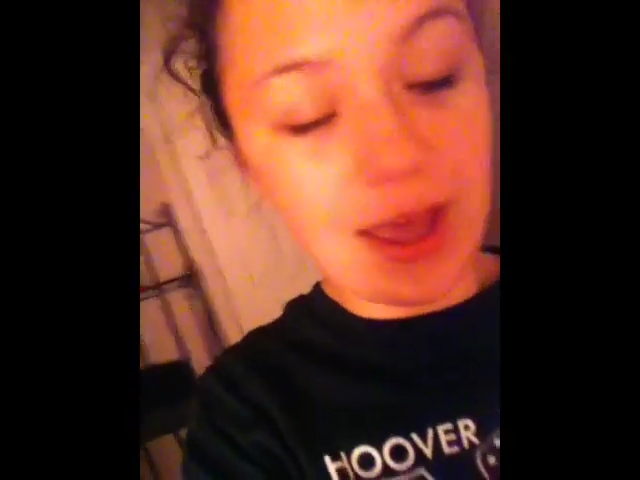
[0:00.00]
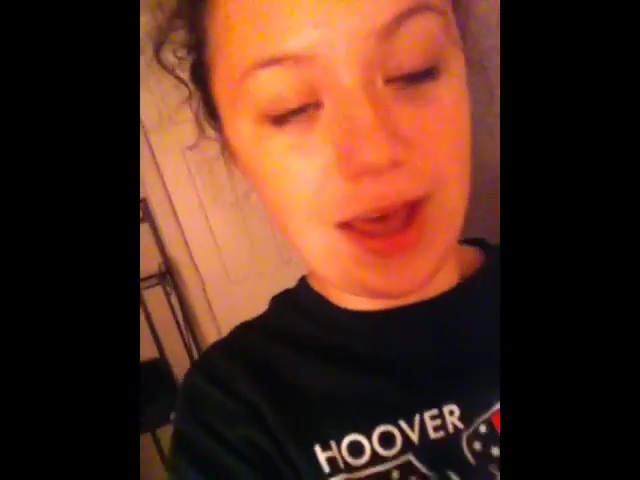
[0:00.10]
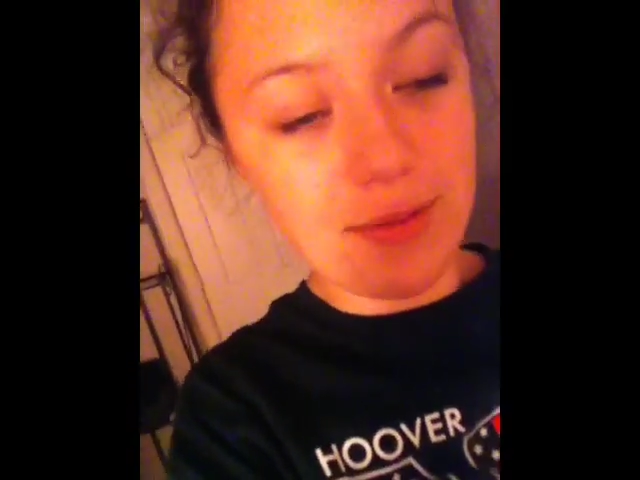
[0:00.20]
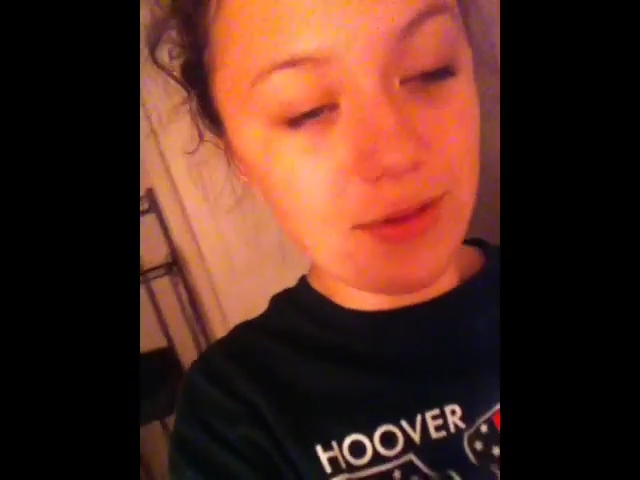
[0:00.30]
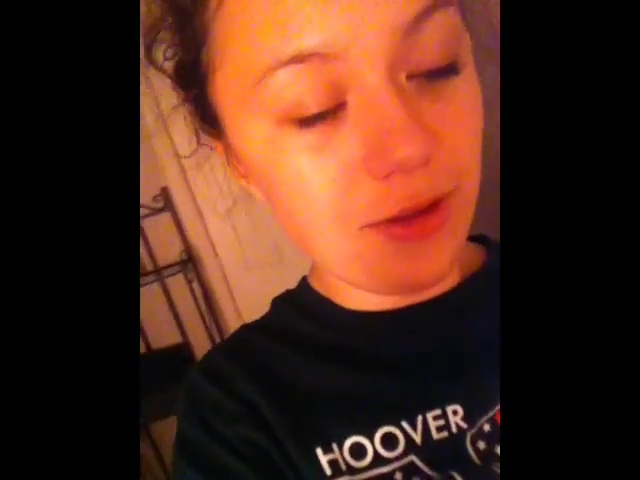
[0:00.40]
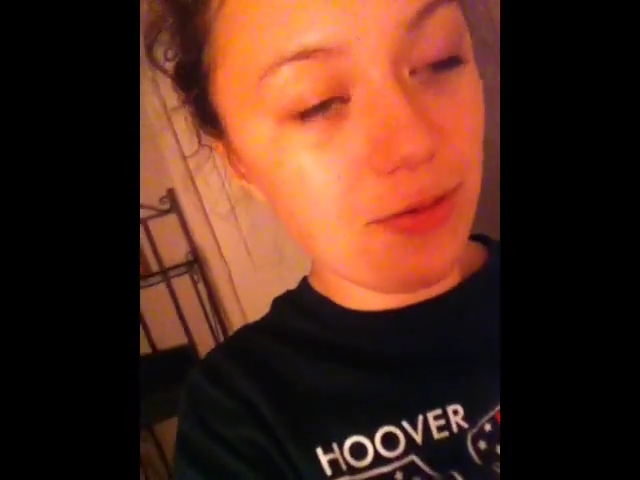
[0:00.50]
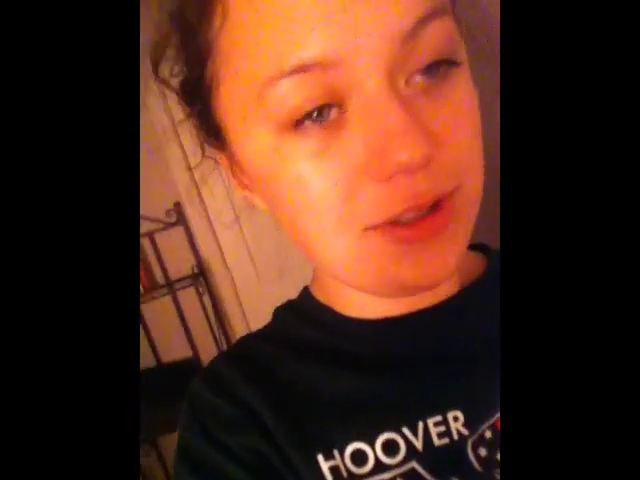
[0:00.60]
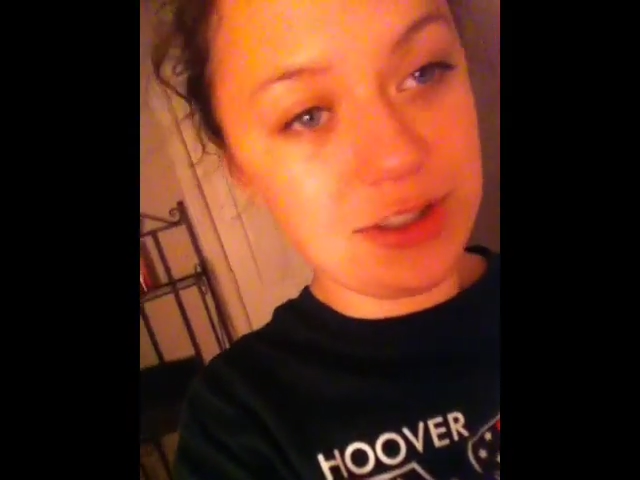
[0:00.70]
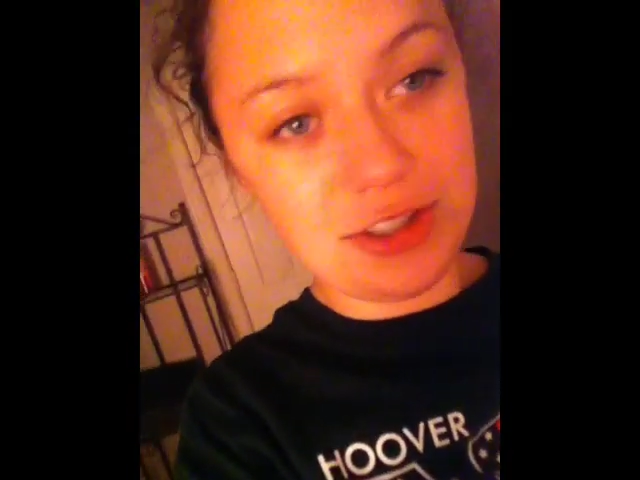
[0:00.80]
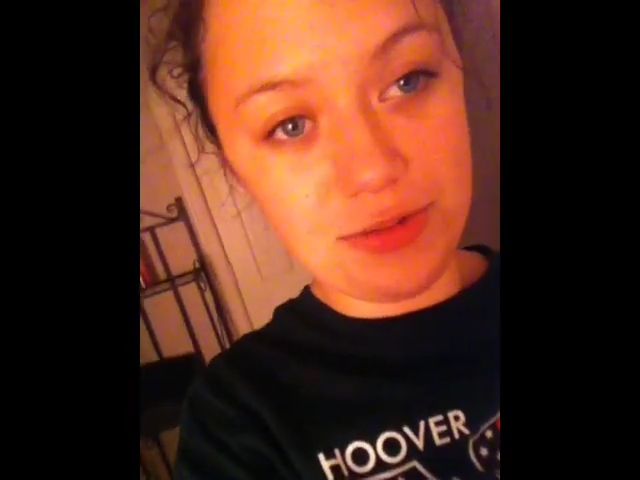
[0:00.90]
I'm good
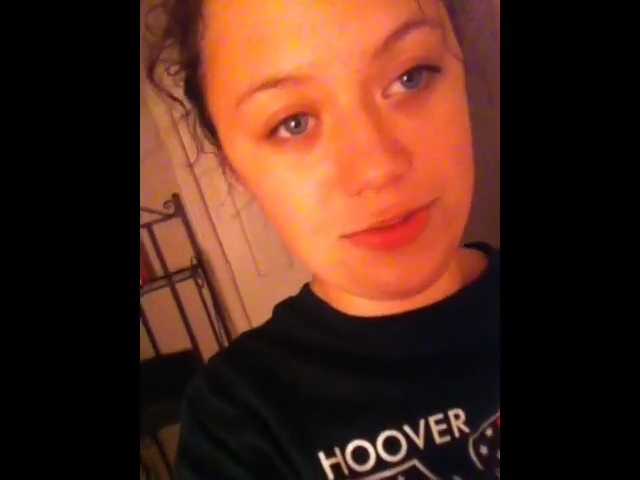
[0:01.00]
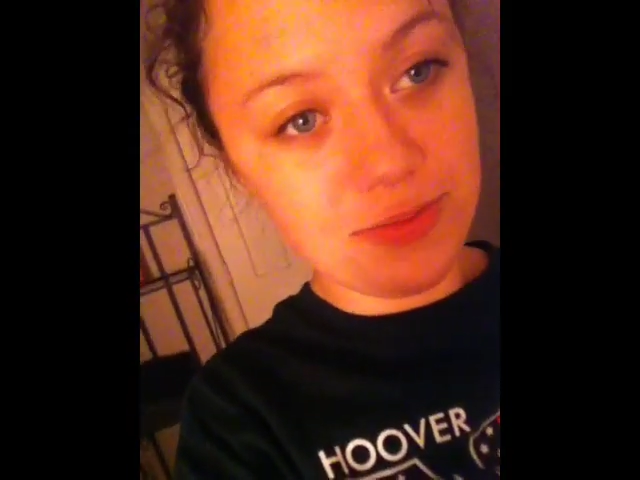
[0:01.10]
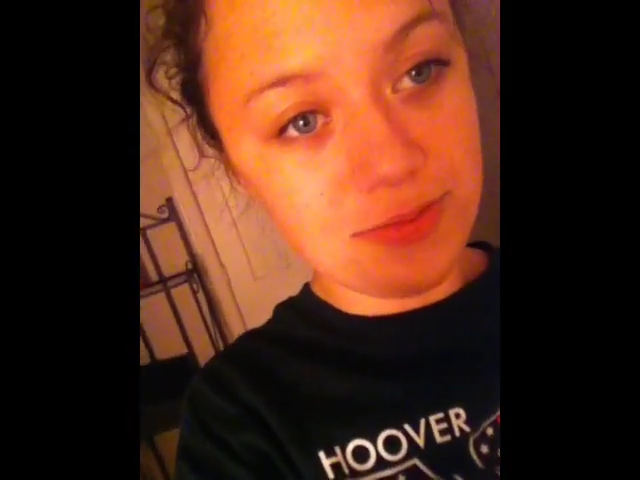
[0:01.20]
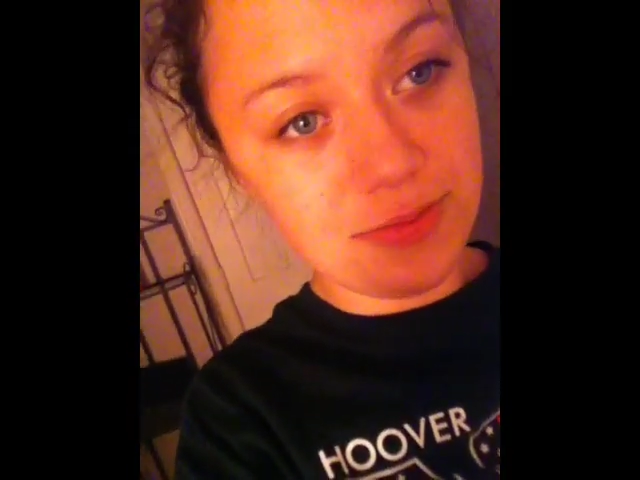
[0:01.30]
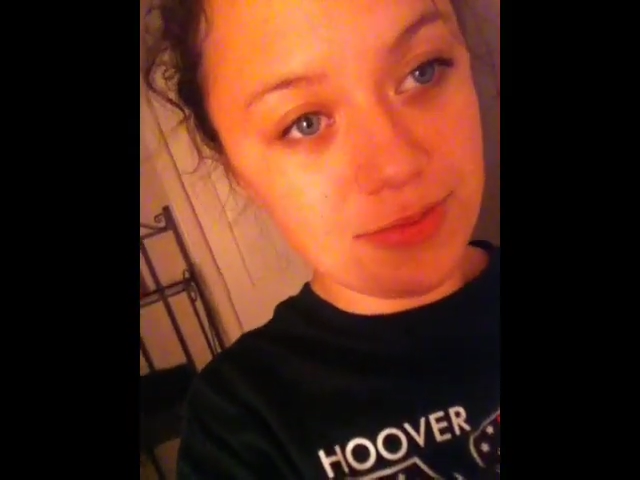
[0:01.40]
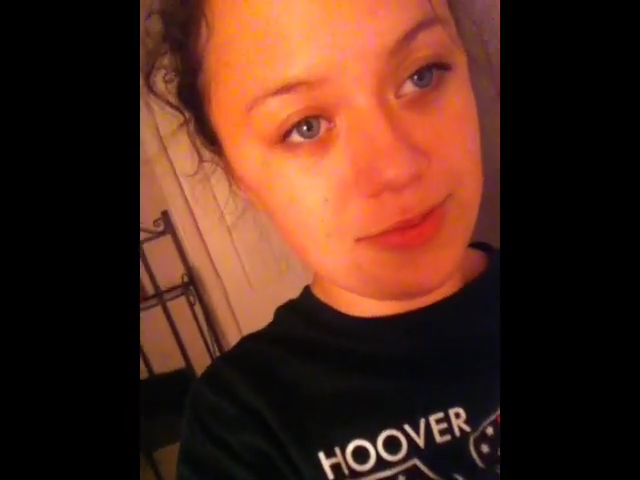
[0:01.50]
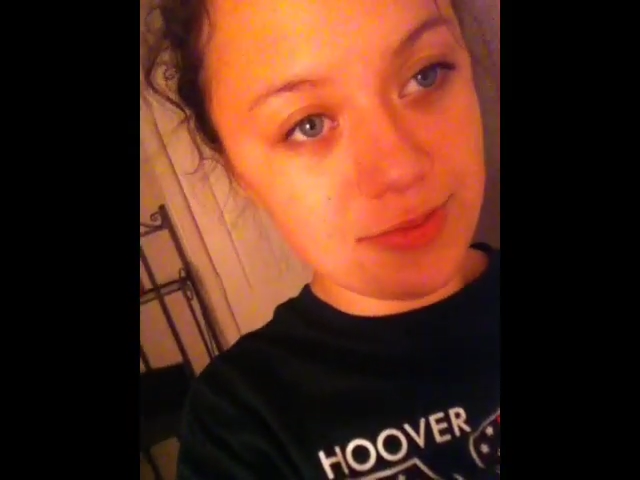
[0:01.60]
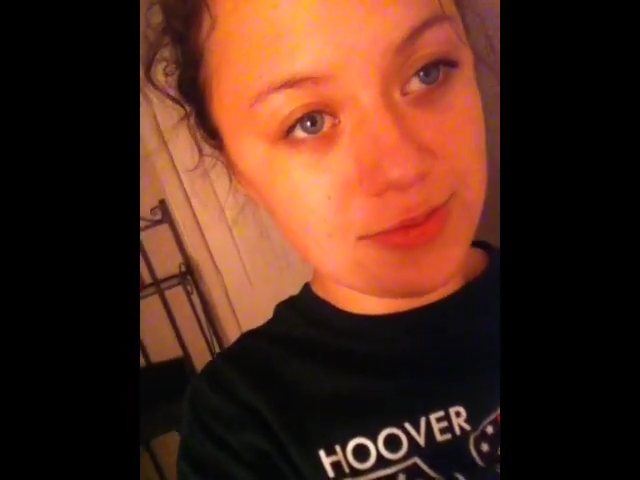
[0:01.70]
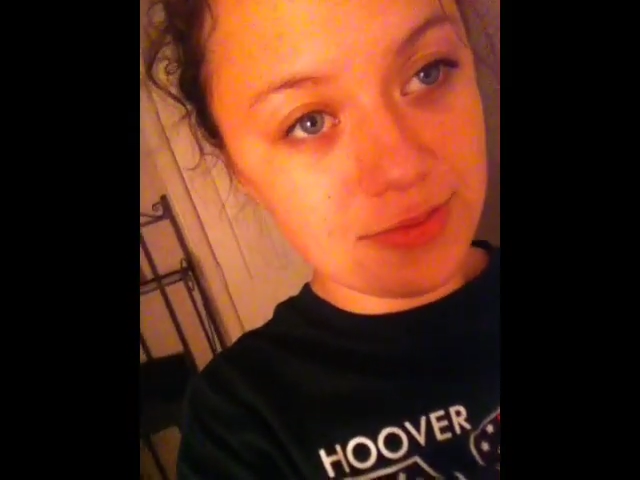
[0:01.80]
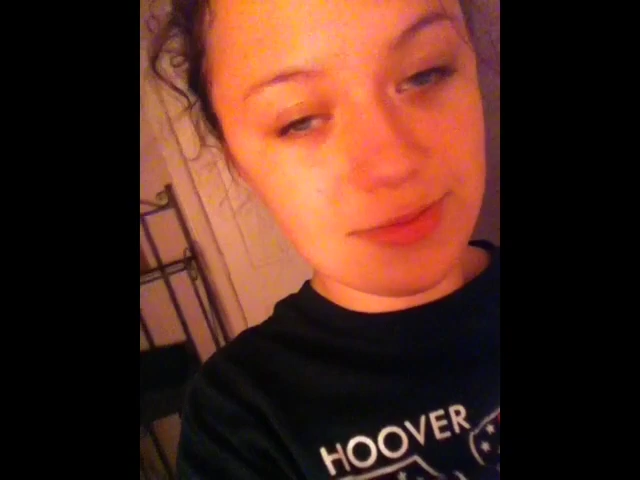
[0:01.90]
with you.
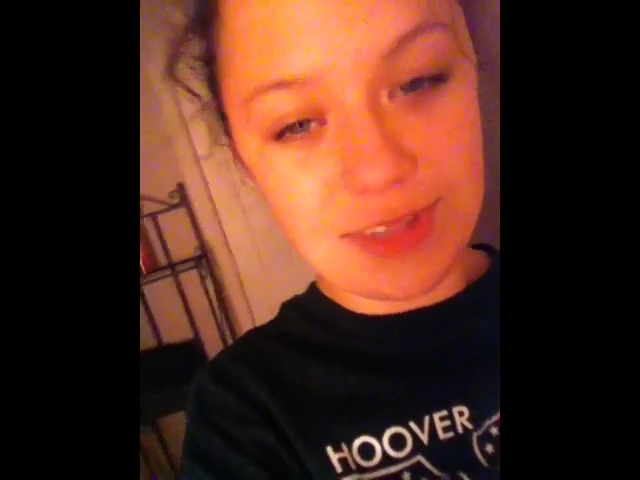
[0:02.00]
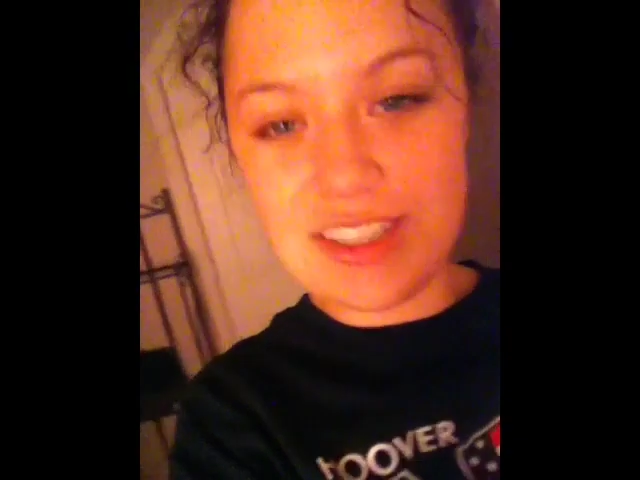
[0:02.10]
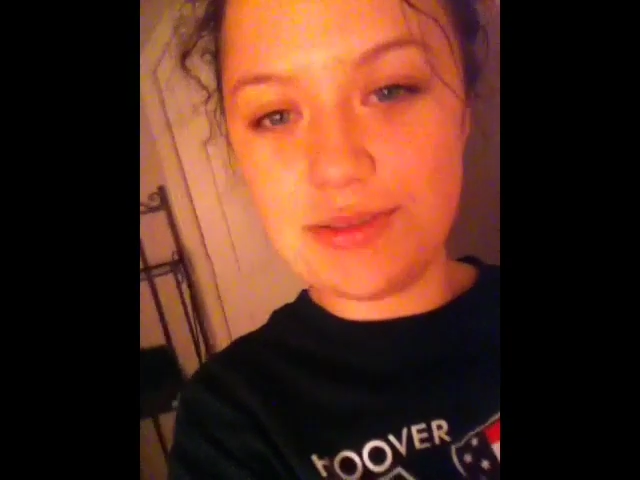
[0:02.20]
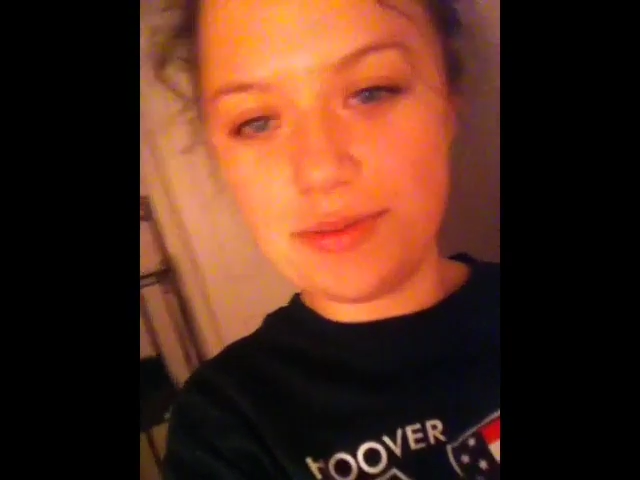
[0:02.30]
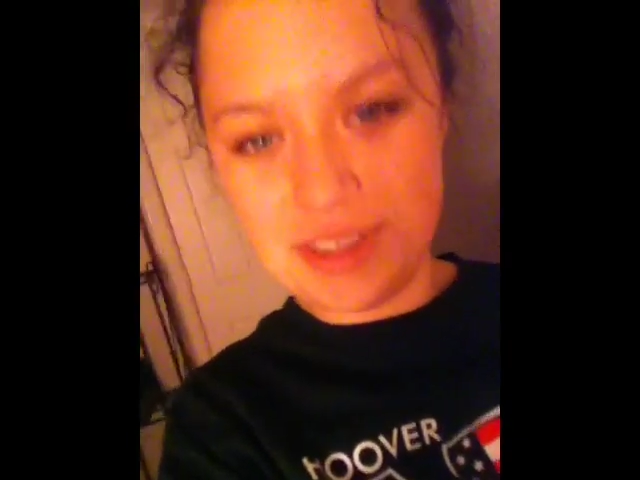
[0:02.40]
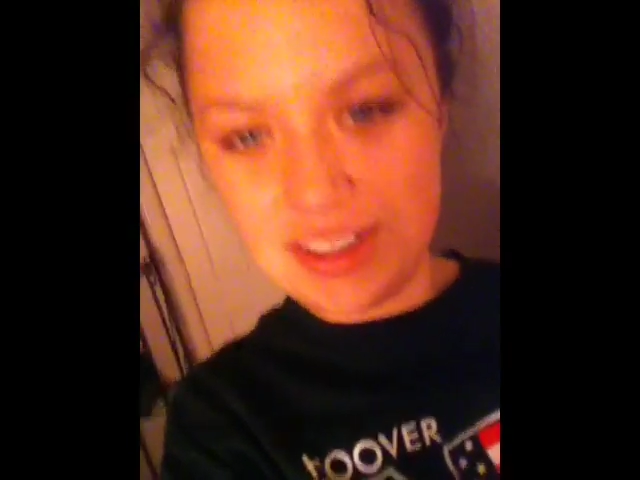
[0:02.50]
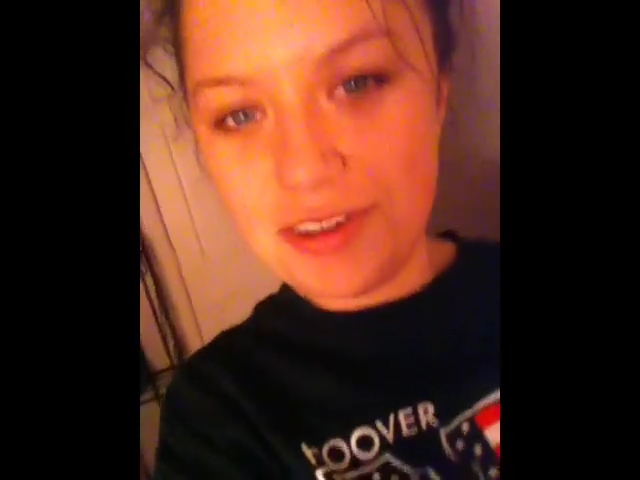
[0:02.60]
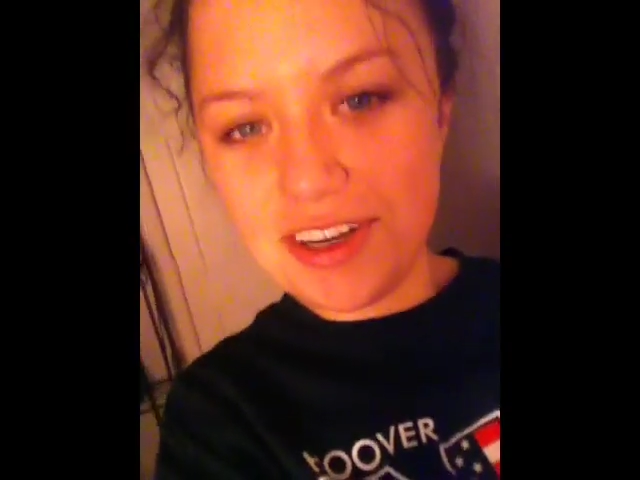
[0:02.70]
That's what I'm gonna say